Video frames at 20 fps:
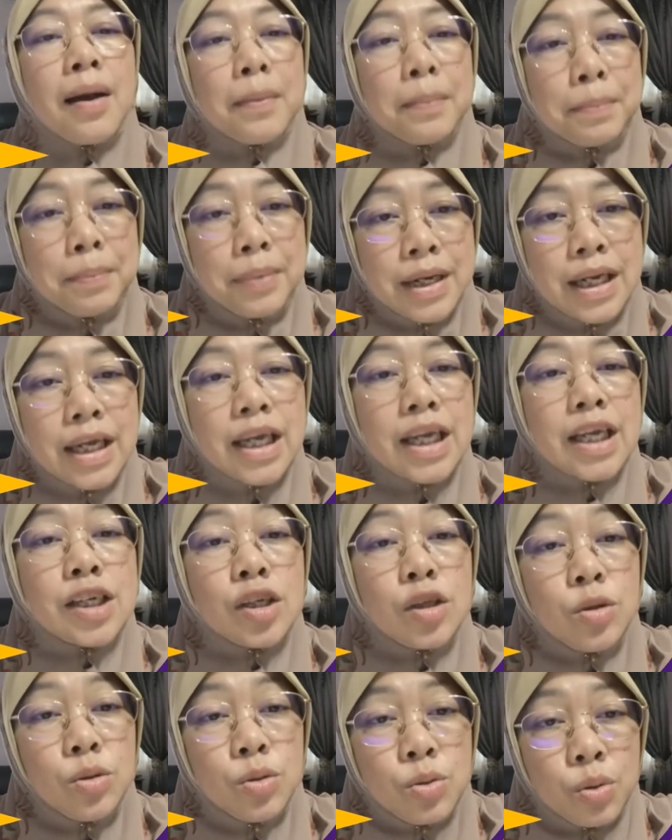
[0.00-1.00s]
please
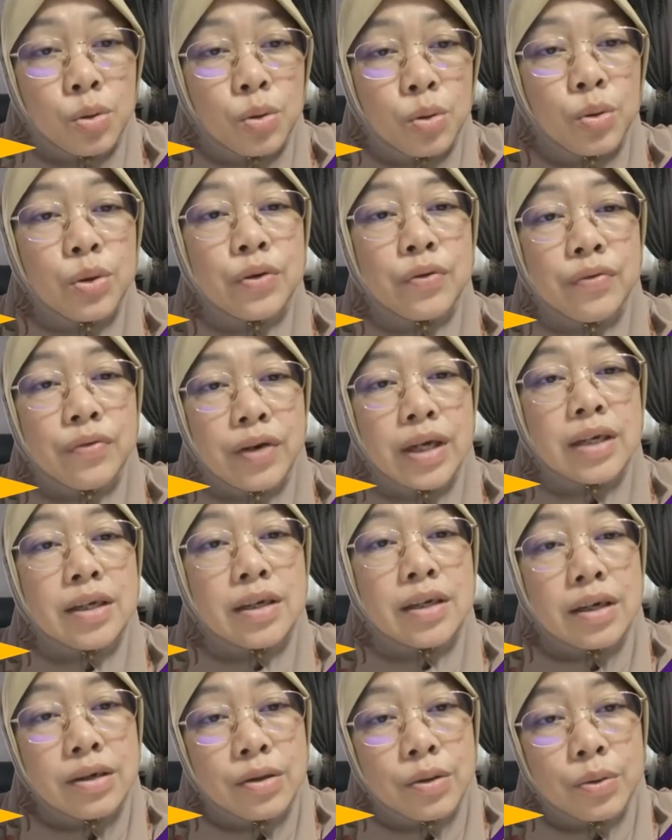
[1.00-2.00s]
don't read the
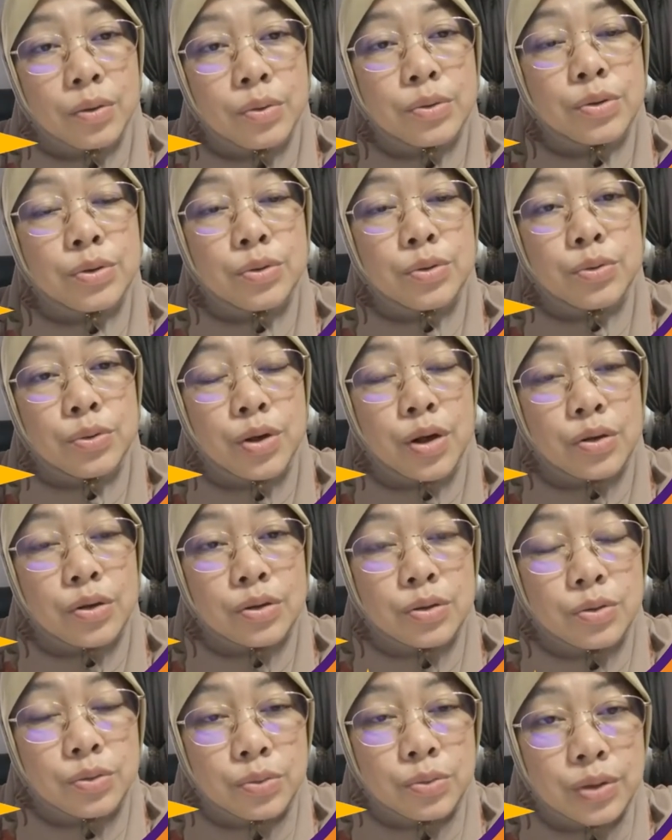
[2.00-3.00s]
notes to your
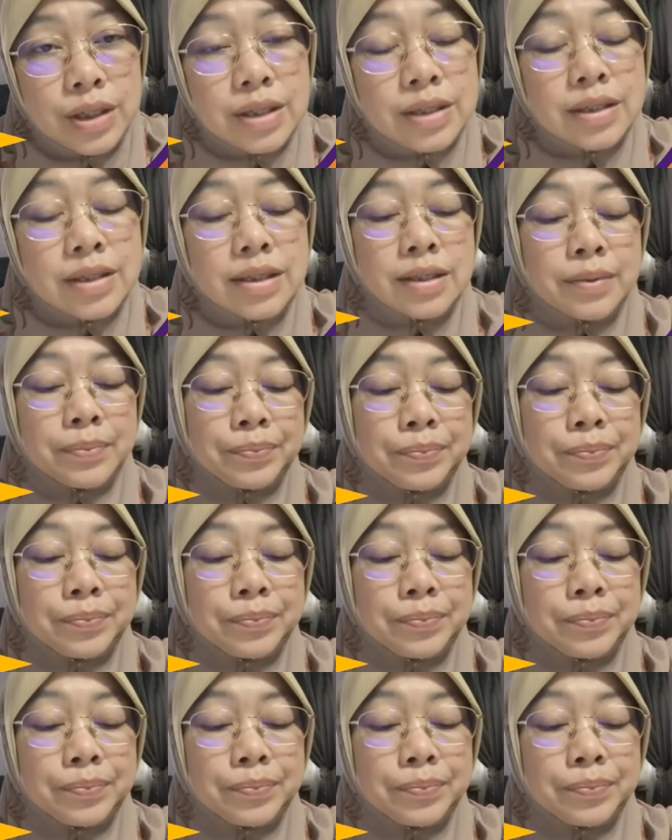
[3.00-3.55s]
students.